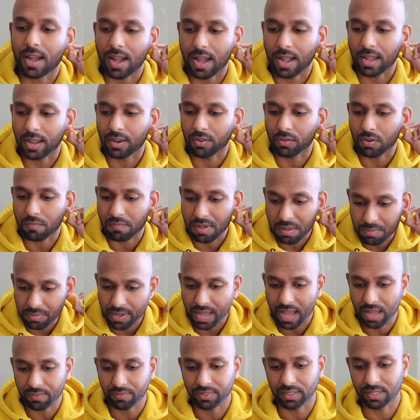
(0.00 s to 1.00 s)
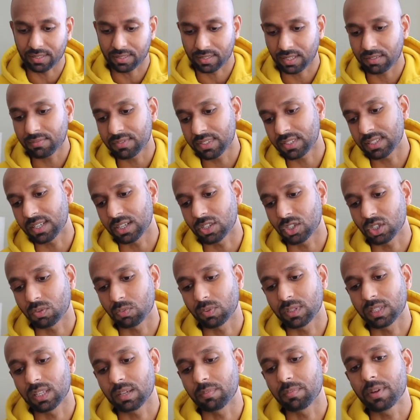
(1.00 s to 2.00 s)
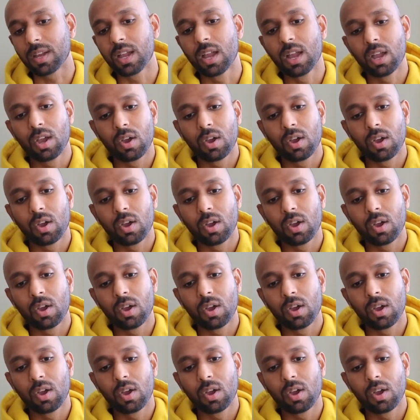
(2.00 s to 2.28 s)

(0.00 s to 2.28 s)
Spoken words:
I remember having this conversation with him